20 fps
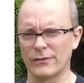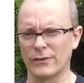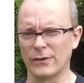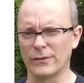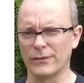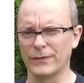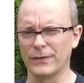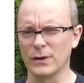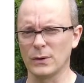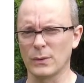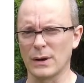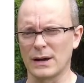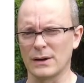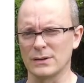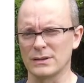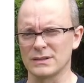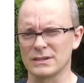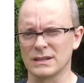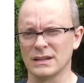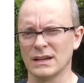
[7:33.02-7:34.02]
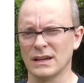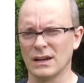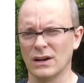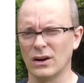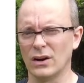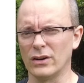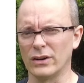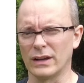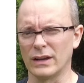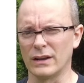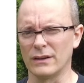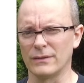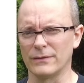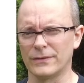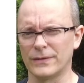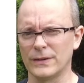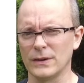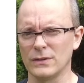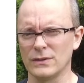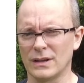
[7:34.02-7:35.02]
for a few hours on a
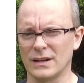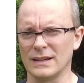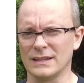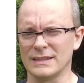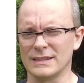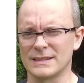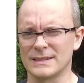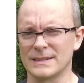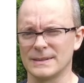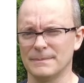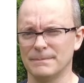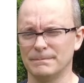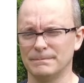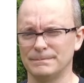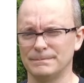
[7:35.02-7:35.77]
few nights.